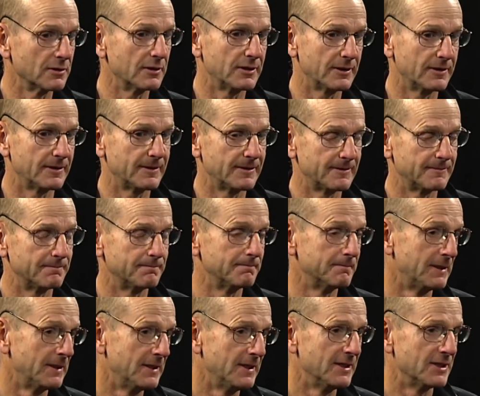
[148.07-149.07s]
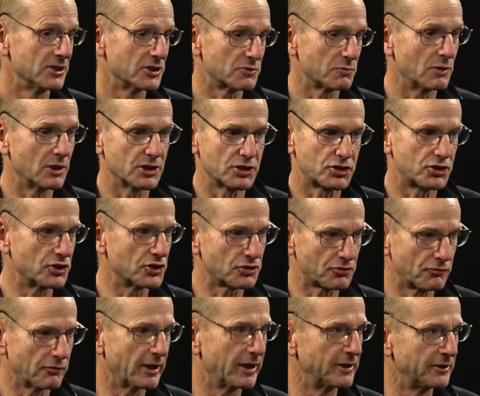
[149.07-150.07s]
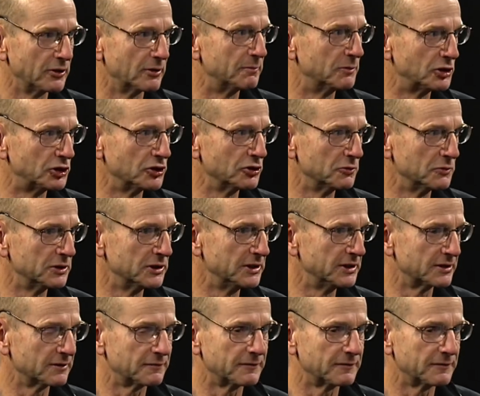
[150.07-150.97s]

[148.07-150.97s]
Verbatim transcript: Um, as well as just creating opportunities.